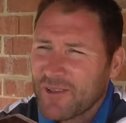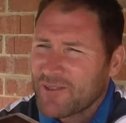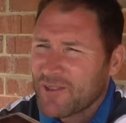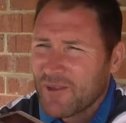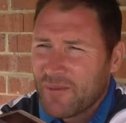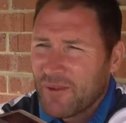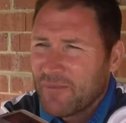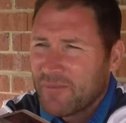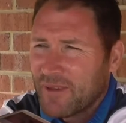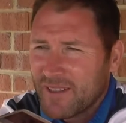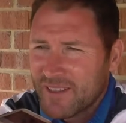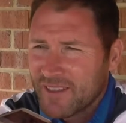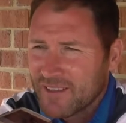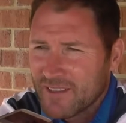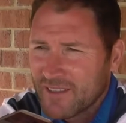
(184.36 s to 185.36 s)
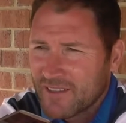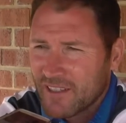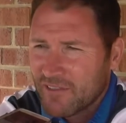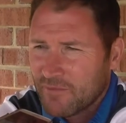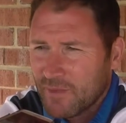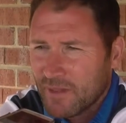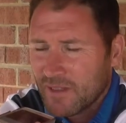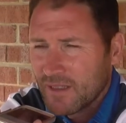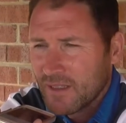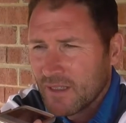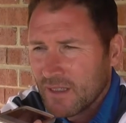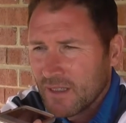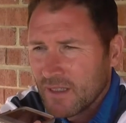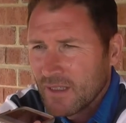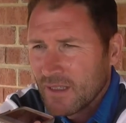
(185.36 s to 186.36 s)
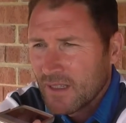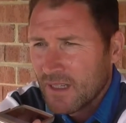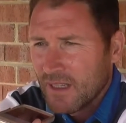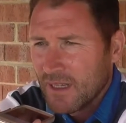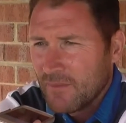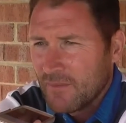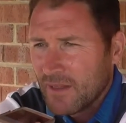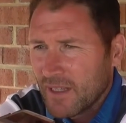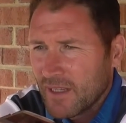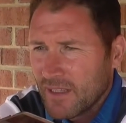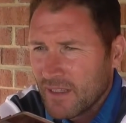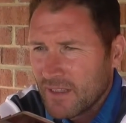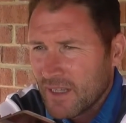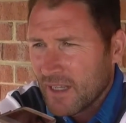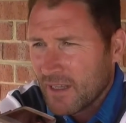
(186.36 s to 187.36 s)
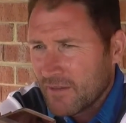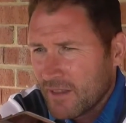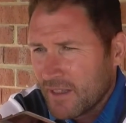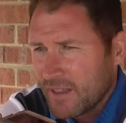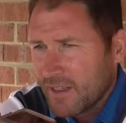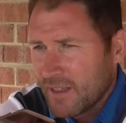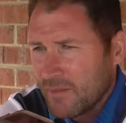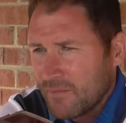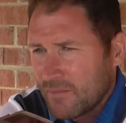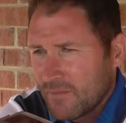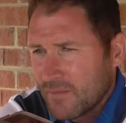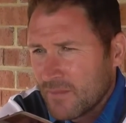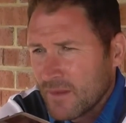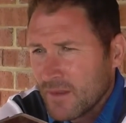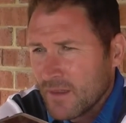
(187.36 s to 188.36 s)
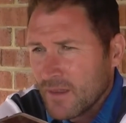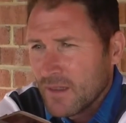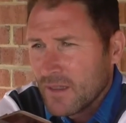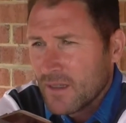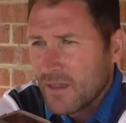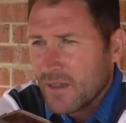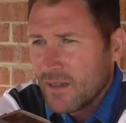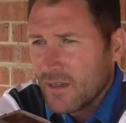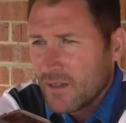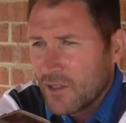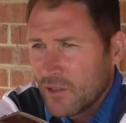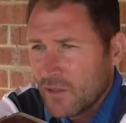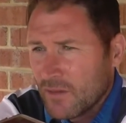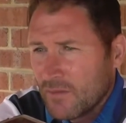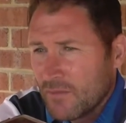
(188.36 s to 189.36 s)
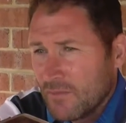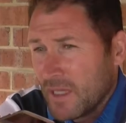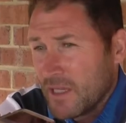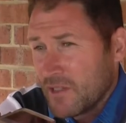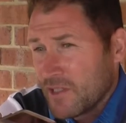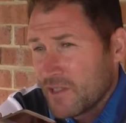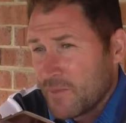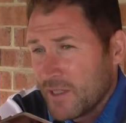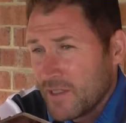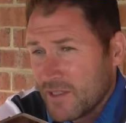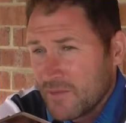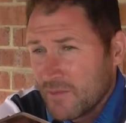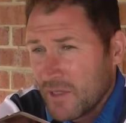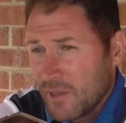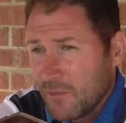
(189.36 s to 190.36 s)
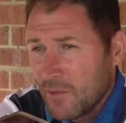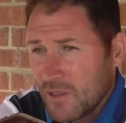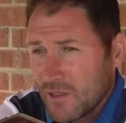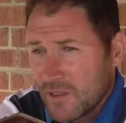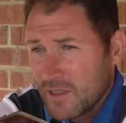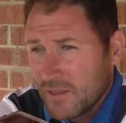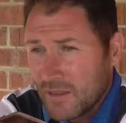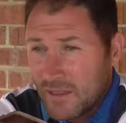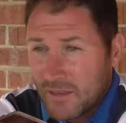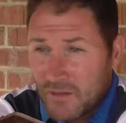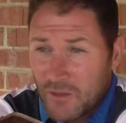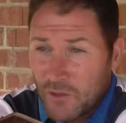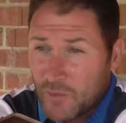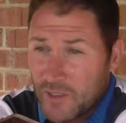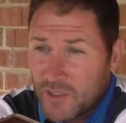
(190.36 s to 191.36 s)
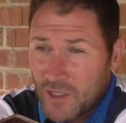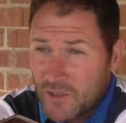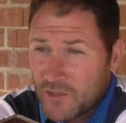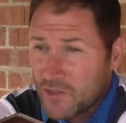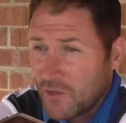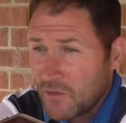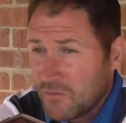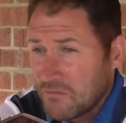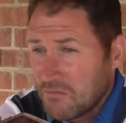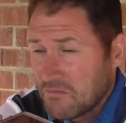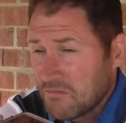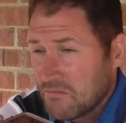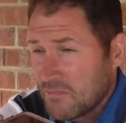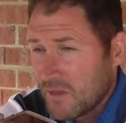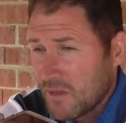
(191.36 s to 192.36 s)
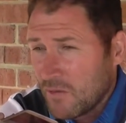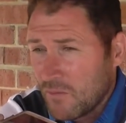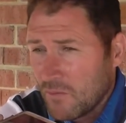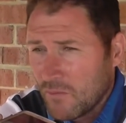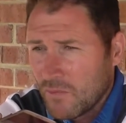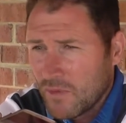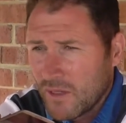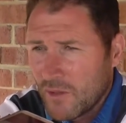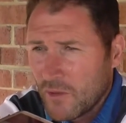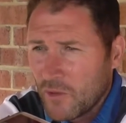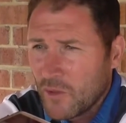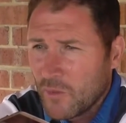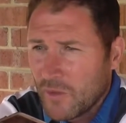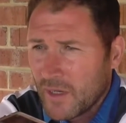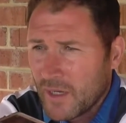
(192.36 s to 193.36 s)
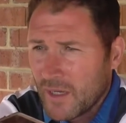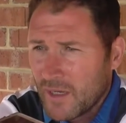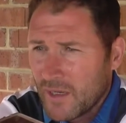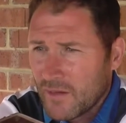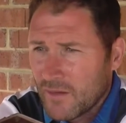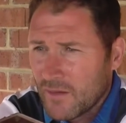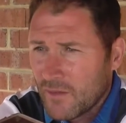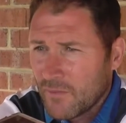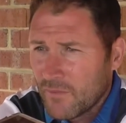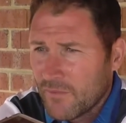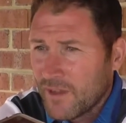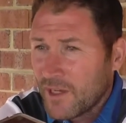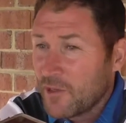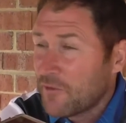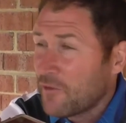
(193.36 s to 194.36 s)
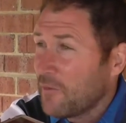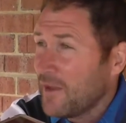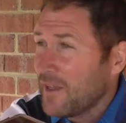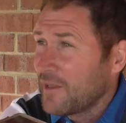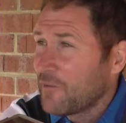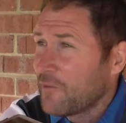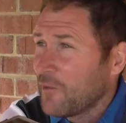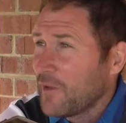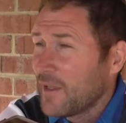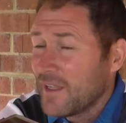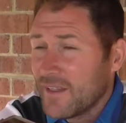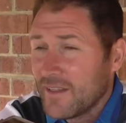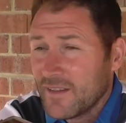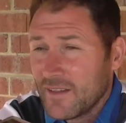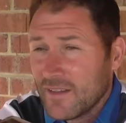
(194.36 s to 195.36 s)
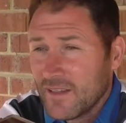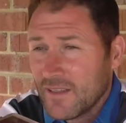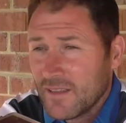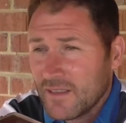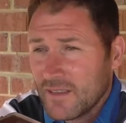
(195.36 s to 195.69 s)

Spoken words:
goes on about budgets and stuff, but at the end of the day, I think a good manager spends his money wisely, and you'll be judged on who you bring in and value for money for that. And